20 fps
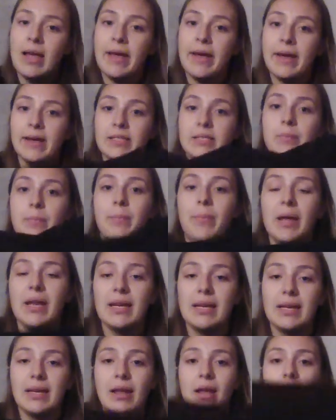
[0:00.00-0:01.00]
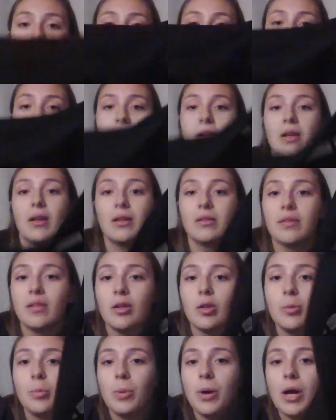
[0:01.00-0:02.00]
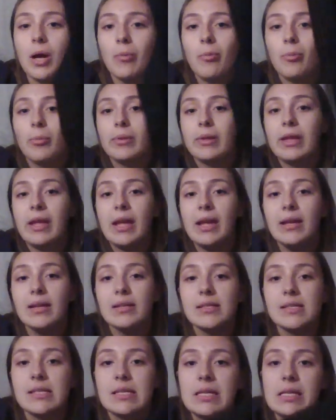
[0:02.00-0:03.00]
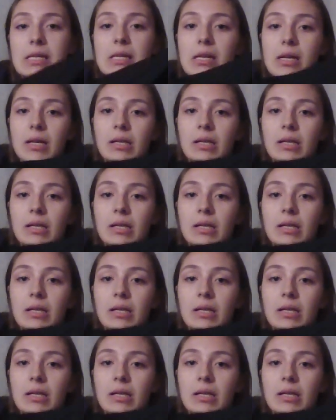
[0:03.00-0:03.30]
has a button down thing that you probably can't see